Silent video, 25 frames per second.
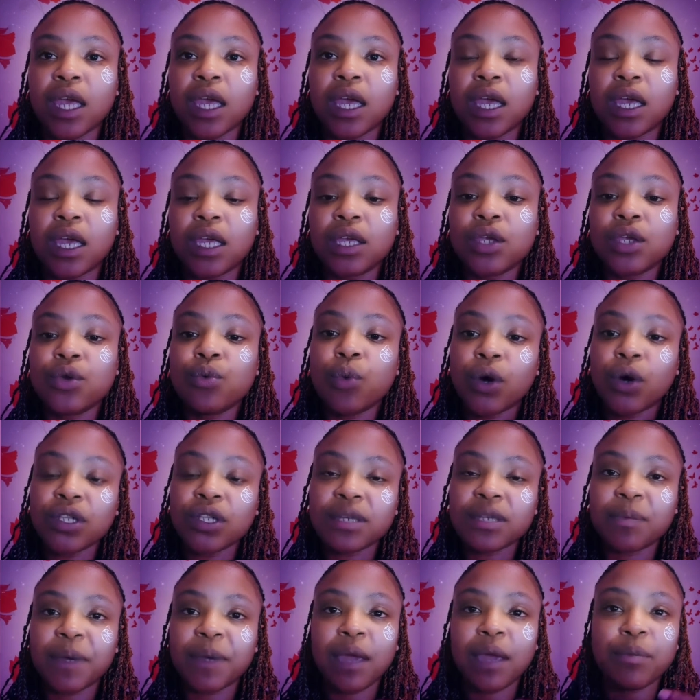want
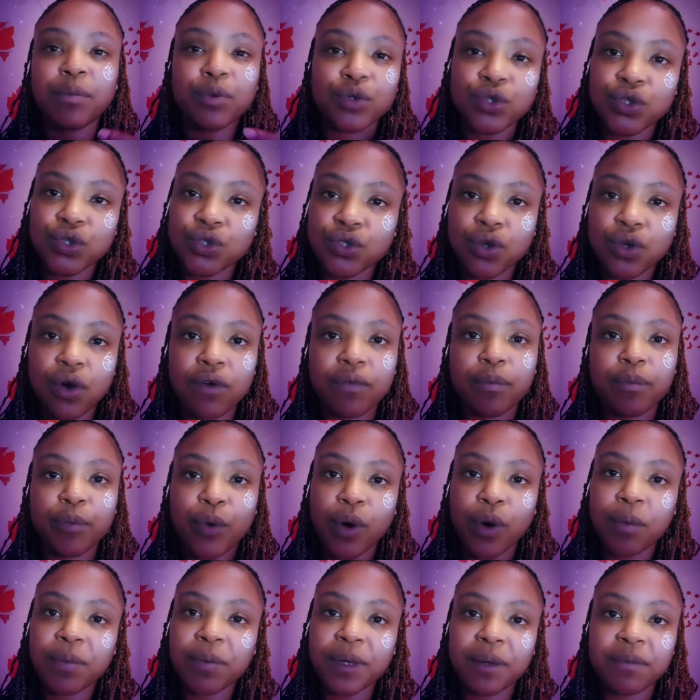to be able to solve
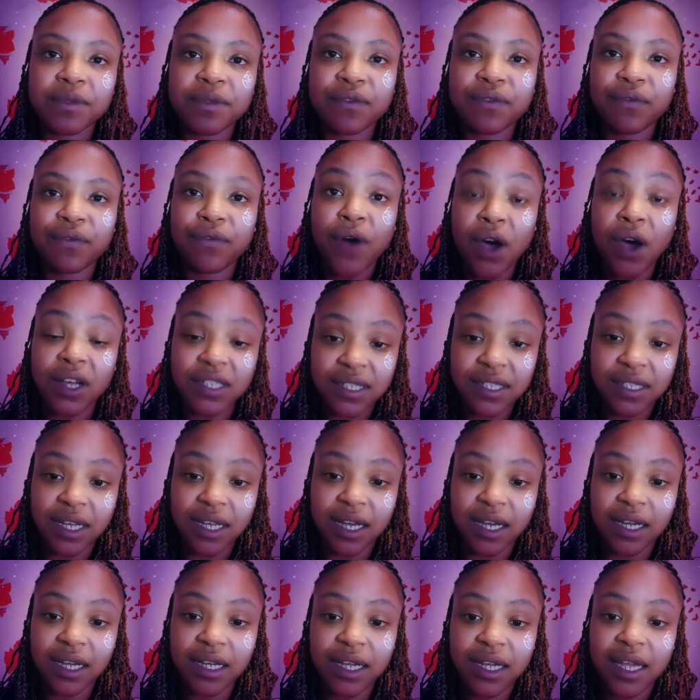problems
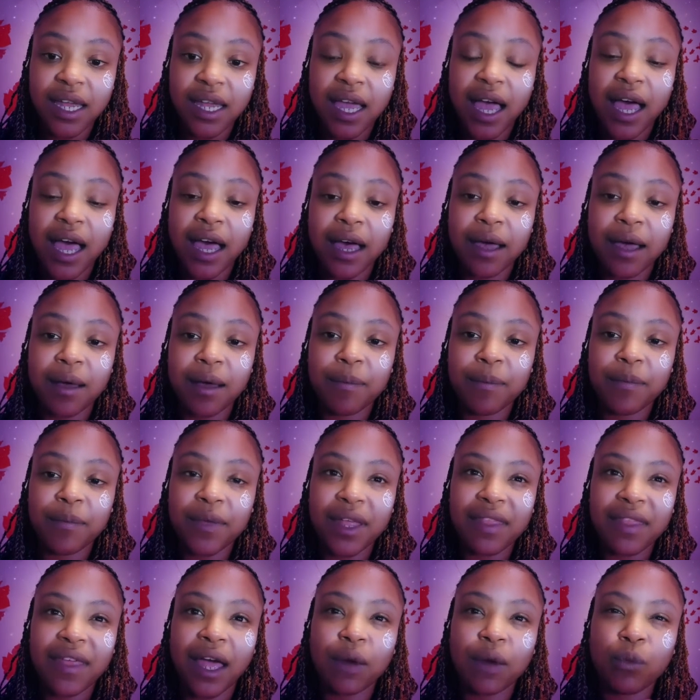faster
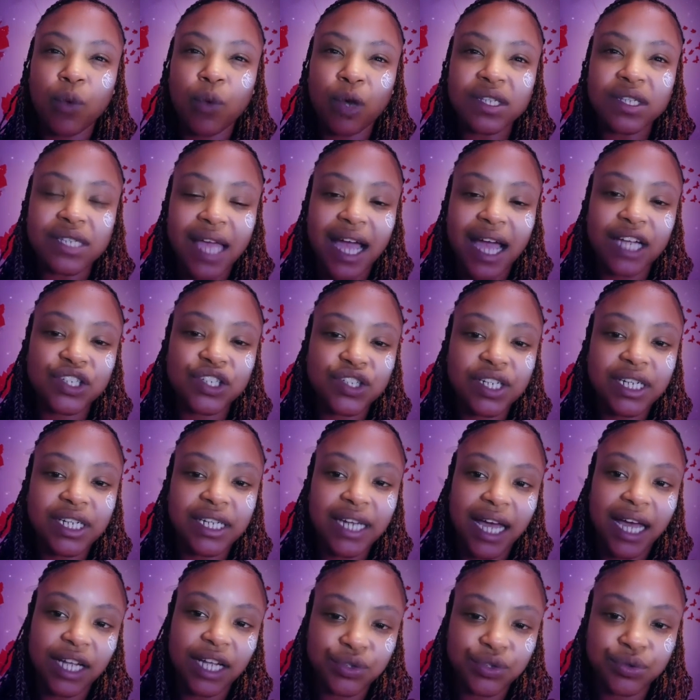than what's actually
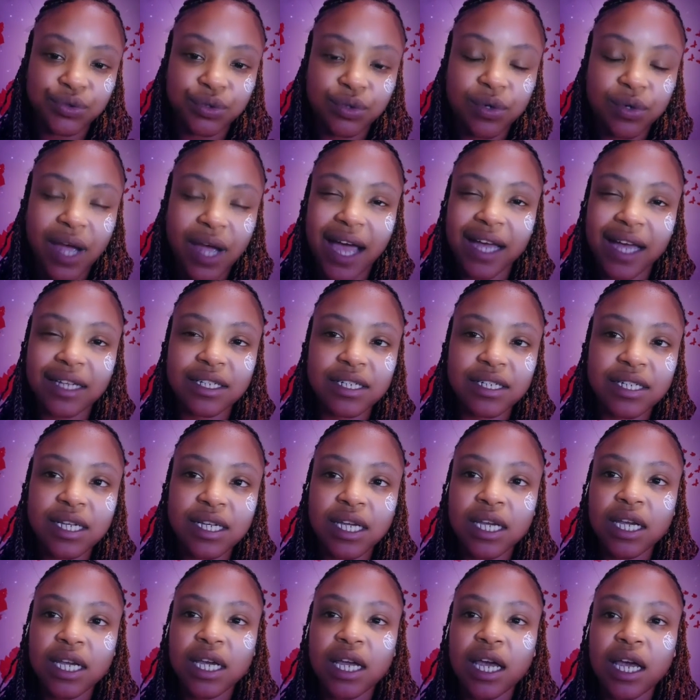natural, and
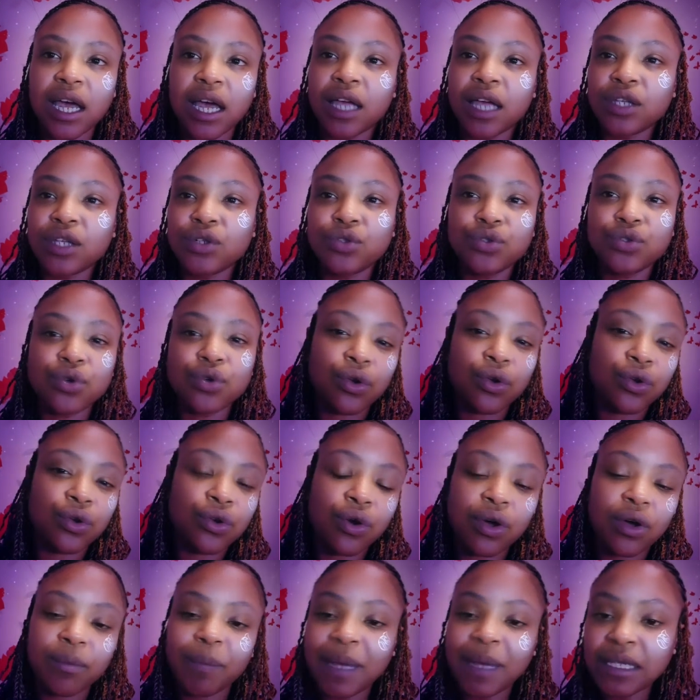you're
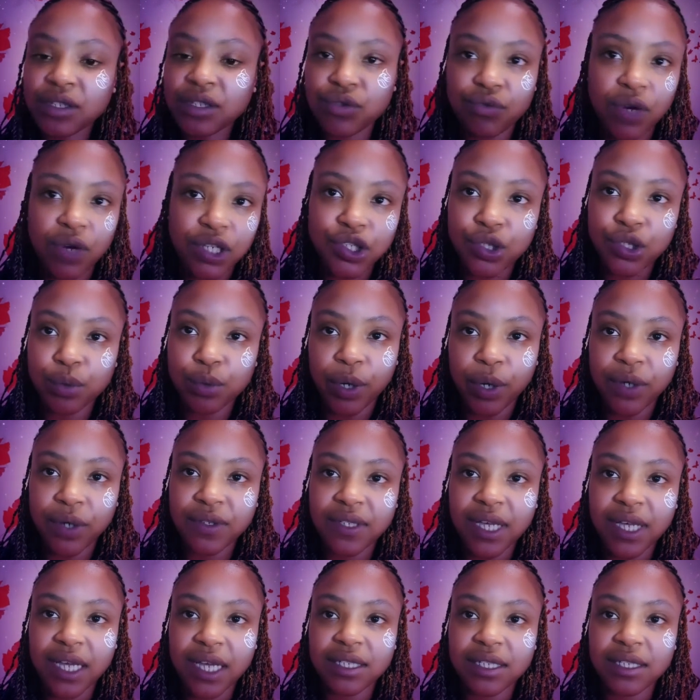not meant to rush the
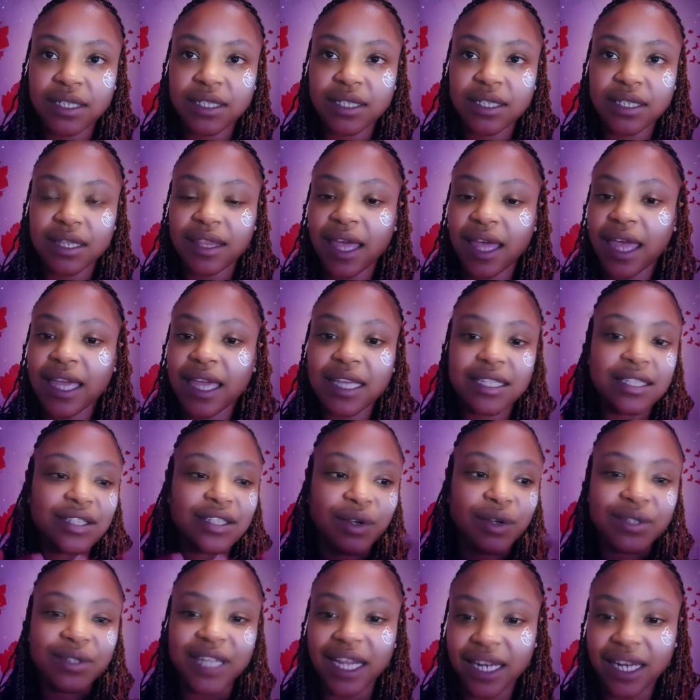process. There is
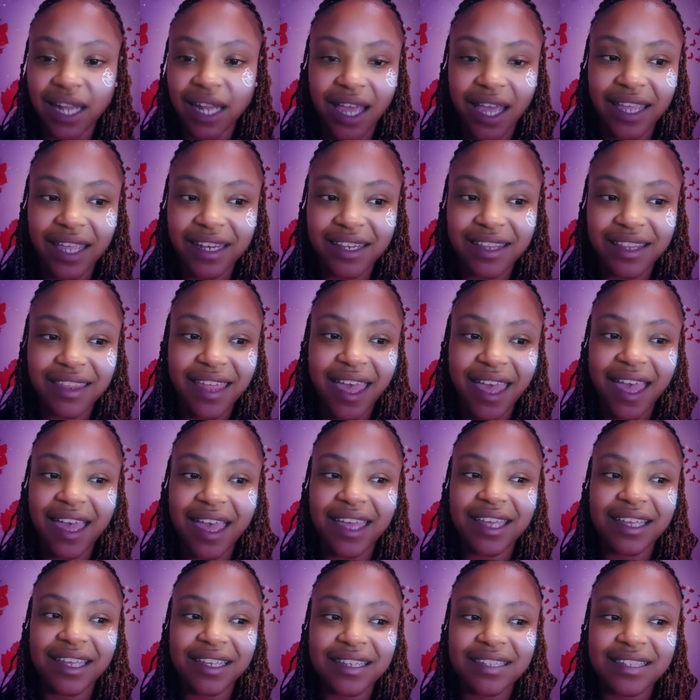no deadline. There
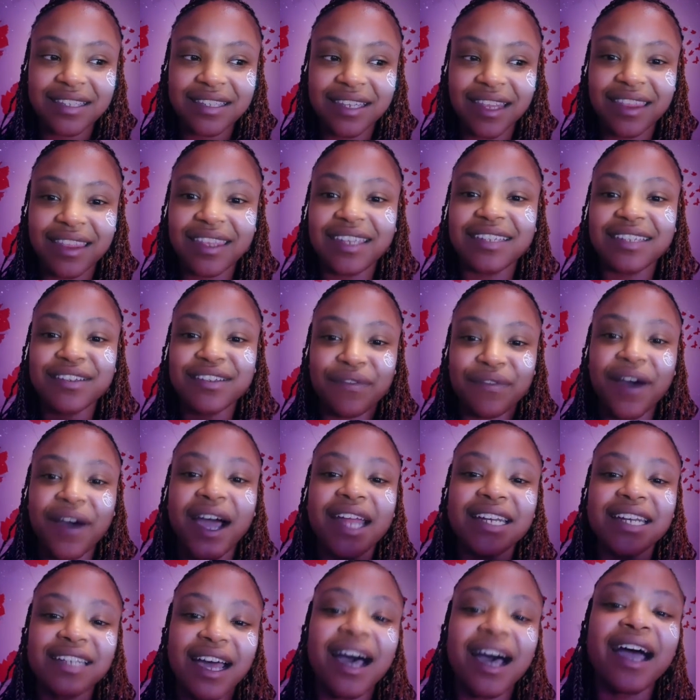is the
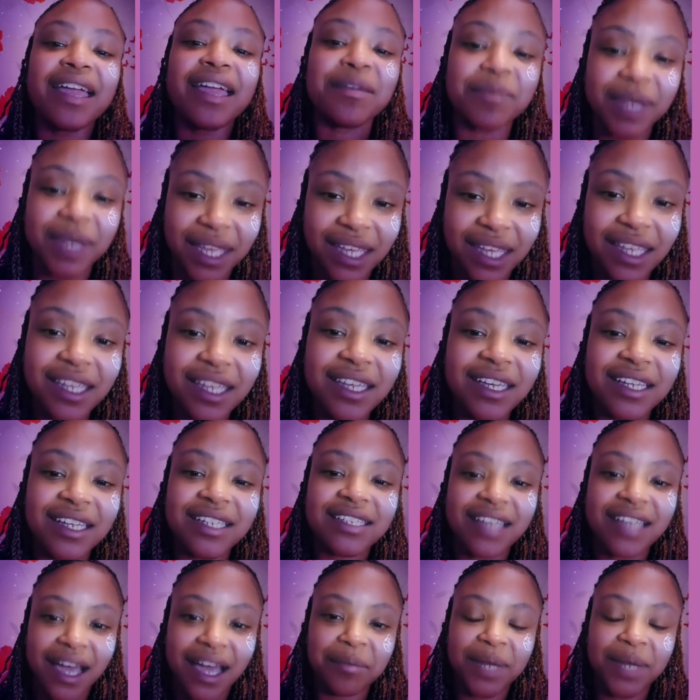divine
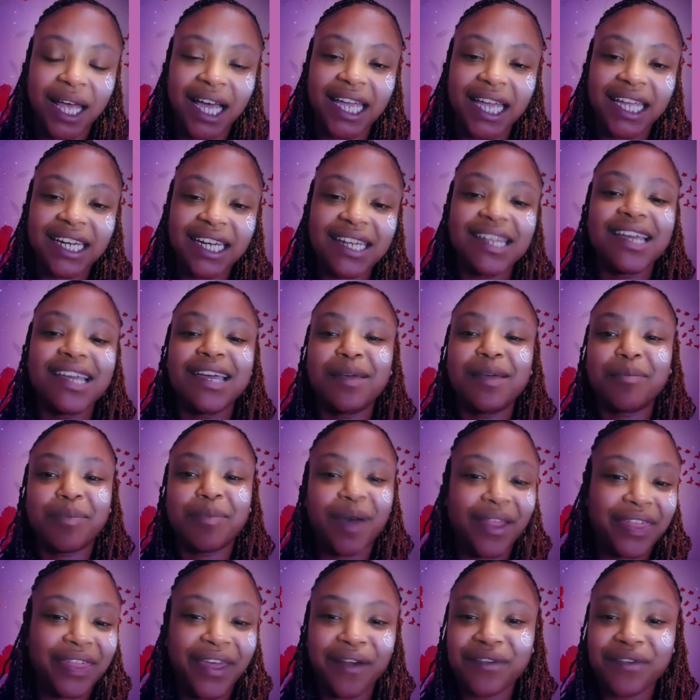timeline,
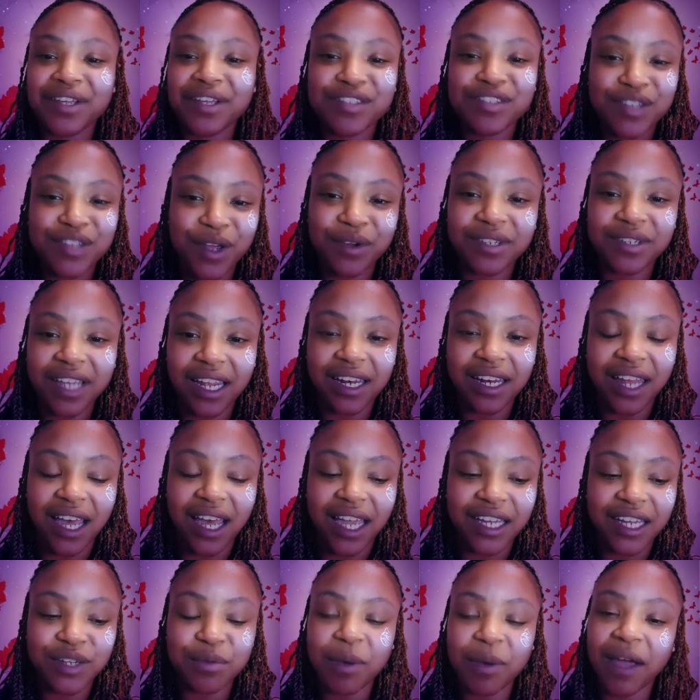but there is no
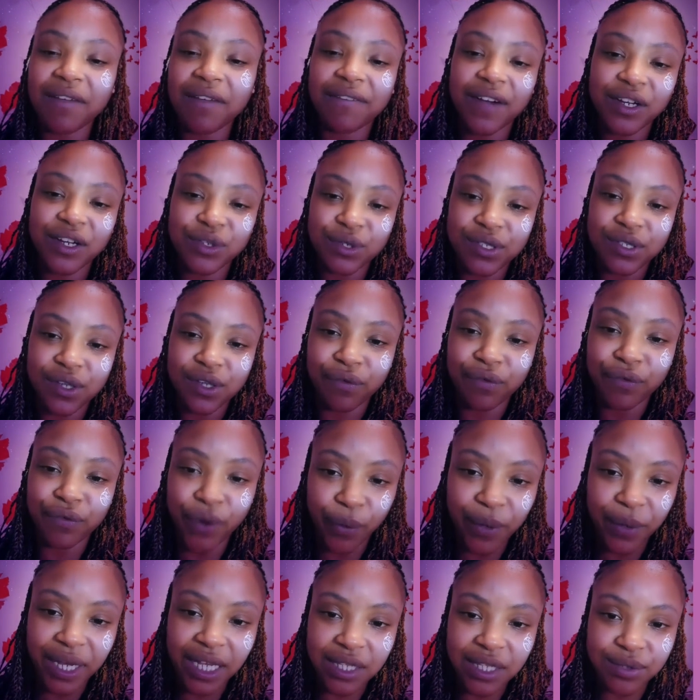deadline. You might find yourself
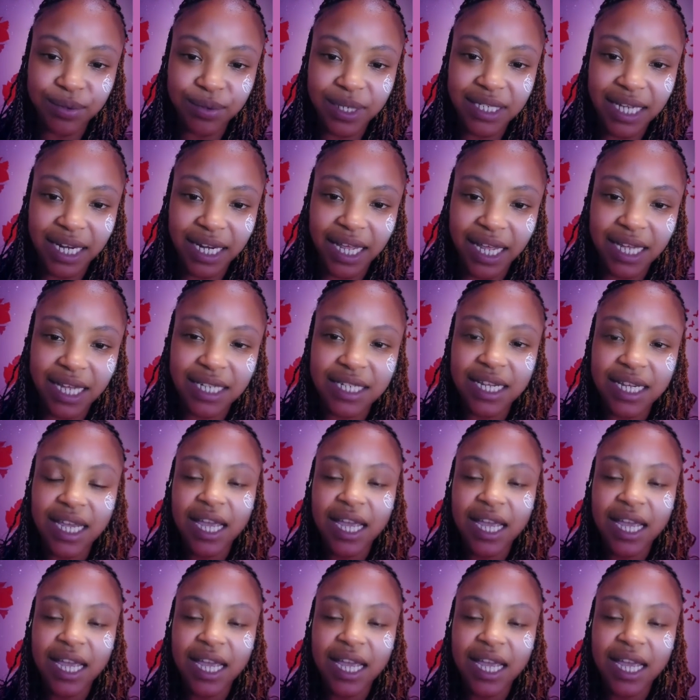going into a dead end